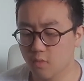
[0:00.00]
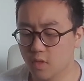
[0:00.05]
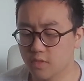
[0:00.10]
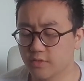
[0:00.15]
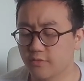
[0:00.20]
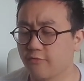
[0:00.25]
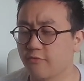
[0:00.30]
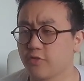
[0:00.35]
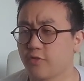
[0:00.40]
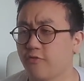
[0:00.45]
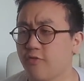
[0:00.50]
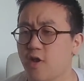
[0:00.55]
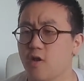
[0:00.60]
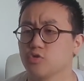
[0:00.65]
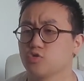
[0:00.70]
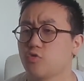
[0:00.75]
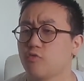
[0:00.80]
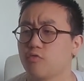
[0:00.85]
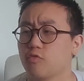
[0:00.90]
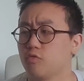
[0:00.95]
the
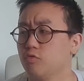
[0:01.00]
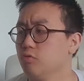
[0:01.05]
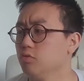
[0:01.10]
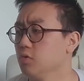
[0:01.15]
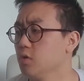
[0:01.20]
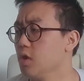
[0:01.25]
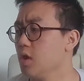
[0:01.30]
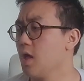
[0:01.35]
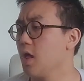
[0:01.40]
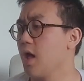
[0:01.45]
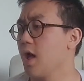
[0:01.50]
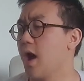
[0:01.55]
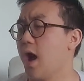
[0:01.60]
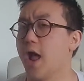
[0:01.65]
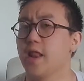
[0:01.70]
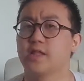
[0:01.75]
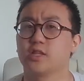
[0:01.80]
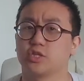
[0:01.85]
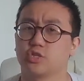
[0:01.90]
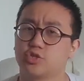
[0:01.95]
files overall.
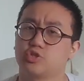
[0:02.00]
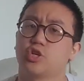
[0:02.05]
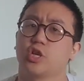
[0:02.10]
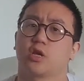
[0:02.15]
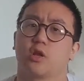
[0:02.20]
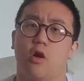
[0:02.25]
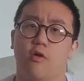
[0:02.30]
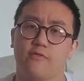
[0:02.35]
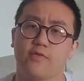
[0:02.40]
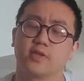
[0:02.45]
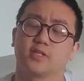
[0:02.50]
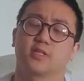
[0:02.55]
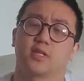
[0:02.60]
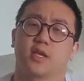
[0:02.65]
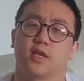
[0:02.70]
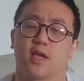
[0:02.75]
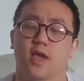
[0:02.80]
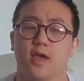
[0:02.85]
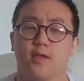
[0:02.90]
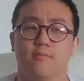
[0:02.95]
I need to check it obviously
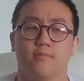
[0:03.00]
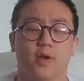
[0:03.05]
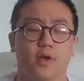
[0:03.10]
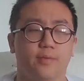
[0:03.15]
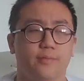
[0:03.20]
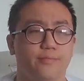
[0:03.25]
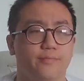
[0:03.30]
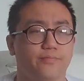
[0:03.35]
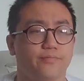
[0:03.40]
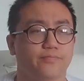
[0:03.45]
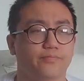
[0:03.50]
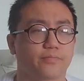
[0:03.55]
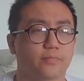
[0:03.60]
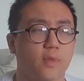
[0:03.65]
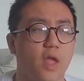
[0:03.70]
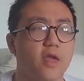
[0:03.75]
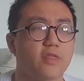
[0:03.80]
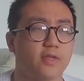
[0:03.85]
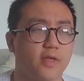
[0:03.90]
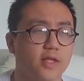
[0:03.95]
again, but
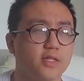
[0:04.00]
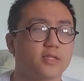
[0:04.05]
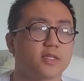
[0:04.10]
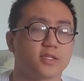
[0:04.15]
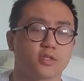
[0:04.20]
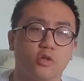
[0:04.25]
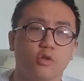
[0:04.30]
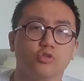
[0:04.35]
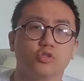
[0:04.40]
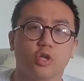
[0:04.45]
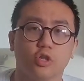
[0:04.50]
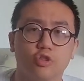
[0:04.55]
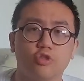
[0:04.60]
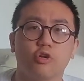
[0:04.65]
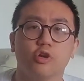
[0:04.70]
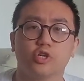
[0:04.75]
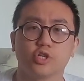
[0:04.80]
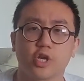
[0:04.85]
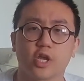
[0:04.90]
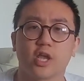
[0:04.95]
I think it's close to
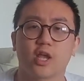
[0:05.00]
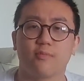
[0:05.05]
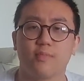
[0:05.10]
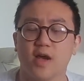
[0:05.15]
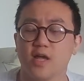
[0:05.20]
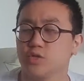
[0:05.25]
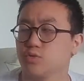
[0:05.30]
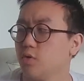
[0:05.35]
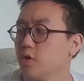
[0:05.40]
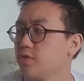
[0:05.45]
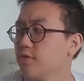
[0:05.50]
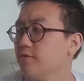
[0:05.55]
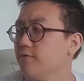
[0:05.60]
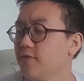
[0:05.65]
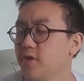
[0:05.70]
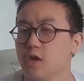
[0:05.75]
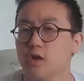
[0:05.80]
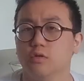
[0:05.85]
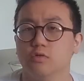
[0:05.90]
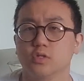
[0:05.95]
300 gigabytes worth of
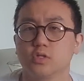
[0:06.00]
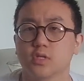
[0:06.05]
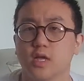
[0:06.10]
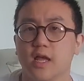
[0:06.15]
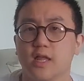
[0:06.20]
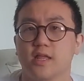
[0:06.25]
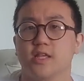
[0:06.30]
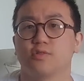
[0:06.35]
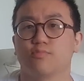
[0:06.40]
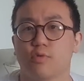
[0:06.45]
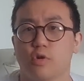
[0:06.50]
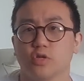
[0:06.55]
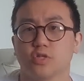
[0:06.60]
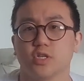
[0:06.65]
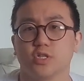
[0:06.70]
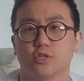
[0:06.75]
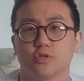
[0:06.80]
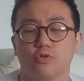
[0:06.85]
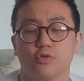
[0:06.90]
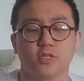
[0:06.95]
videos I need to
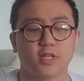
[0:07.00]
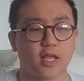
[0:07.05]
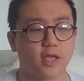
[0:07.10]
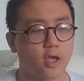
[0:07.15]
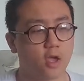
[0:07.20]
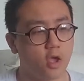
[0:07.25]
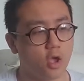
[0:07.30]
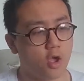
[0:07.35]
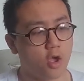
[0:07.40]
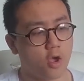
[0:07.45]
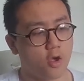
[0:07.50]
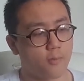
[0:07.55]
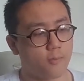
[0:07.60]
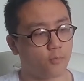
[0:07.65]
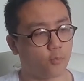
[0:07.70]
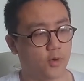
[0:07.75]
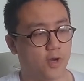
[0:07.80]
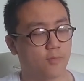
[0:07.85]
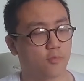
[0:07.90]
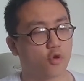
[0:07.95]
process through. It's like
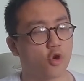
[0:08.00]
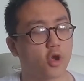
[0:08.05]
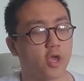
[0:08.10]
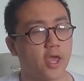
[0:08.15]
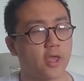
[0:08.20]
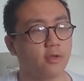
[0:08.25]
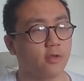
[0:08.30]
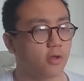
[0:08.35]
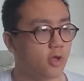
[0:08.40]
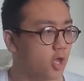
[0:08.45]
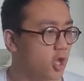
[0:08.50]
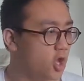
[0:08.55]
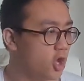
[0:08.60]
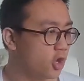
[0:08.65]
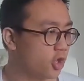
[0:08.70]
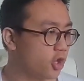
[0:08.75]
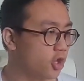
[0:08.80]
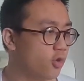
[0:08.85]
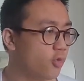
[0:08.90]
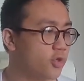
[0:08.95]
when I'm cooking.
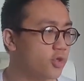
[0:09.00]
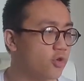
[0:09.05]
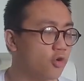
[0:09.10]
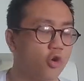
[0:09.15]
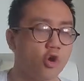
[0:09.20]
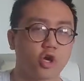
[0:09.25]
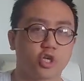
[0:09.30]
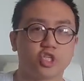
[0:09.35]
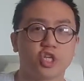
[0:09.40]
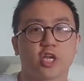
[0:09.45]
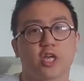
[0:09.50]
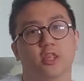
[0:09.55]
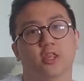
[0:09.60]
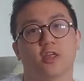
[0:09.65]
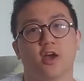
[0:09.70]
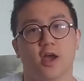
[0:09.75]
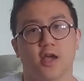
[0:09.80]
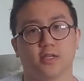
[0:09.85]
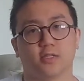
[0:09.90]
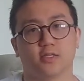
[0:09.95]
You know when you cook chicken
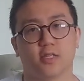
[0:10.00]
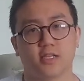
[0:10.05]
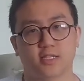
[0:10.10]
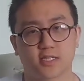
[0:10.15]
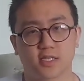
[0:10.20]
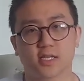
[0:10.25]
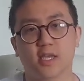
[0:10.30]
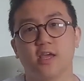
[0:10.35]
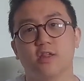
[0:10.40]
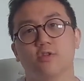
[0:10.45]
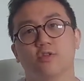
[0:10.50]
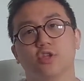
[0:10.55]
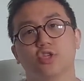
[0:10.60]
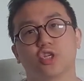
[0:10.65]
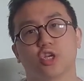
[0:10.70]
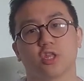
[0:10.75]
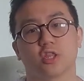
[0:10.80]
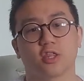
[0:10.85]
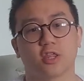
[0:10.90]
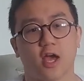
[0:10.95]
thighs, there's skin on the
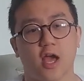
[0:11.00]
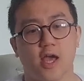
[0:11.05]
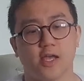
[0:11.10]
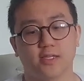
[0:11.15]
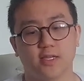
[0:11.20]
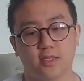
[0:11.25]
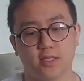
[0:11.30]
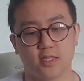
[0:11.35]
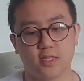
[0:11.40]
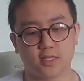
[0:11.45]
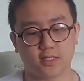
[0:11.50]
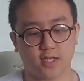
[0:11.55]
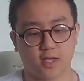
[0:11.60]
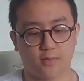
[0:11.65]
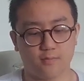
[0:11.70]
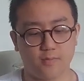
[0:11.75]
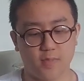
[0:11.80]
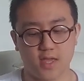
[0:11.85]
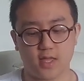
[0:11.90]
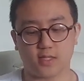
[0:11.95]
chicken thighs and then there's like a
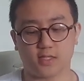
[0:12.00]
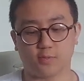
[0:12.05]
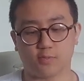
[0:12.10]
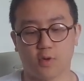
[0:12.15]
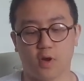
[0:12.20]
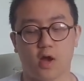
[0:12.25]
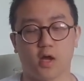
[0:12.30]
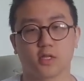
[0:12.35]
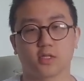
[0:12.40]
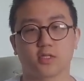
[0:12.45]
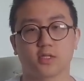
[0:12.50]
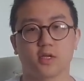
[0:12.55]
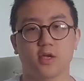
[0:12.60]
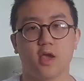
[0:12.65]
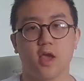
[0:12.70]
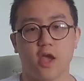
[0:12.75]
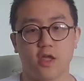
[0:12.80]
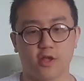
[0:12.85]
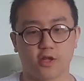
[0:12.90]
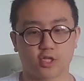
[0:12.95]
meat part.
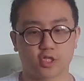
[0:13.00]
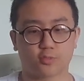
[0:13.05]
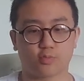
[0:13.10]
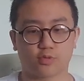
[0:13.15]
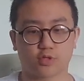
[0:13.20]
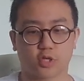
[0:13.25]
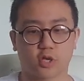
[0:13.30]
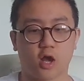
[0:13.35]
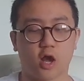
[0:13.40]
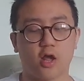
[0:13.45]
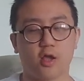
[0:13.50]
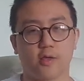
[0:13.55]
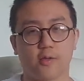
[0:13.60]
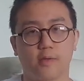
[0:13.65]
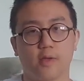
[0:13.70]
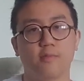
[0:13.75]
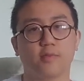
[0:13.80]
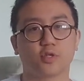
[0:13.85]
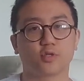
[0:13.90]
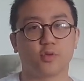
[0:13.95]
And you're just supposed to cut it
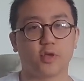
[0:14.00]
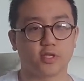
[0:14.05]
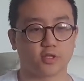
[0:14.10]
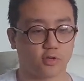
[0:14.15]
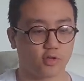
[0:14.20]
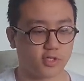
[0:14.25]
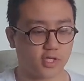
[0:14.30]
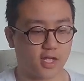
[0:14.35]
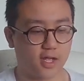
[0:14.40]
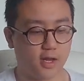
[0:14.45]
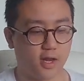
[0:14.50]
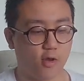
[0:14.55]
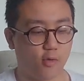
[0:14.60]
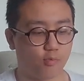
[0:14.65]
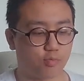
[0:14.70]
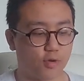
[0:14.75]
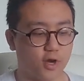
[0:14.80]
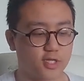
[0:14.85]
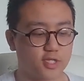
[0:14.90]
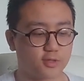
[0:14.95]
in between, so it looks like a little
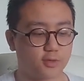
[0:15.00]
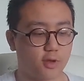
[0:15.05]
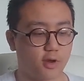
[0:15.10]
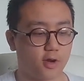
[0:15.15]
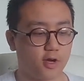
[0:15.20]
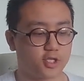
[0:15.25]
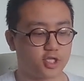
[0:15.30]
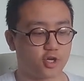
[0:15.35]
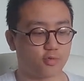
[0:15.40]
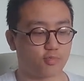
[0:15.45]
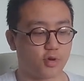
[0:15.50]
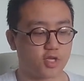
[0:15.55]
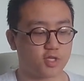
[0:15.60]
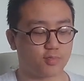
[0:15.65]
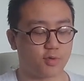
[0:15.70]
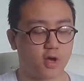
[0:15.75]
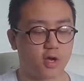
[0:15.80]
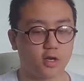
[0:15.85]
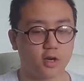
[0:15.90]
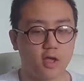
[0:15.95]
breast or chicken breast
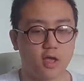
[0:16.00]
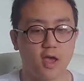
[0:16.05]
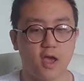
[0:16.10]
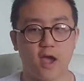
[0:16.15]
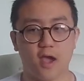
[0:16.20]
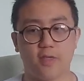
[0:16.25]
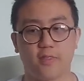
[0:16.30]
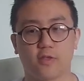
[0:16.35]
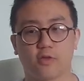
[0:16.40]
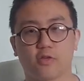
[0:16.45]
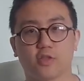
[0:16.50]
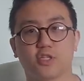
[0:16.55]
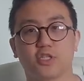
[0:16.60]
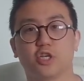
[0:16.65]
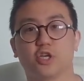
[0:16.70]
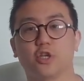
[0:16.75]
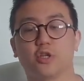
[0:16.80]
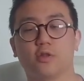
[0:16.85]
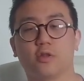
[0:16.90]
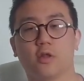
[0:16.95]
part, and then you've got the
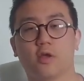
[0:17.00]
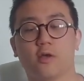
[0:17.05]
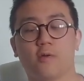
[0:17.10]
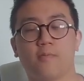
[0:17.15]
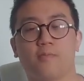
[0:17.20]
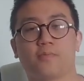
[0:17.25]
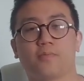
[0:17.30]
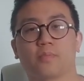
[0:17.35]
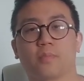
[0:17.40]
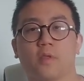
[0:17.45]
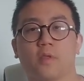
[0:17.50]
chicken kind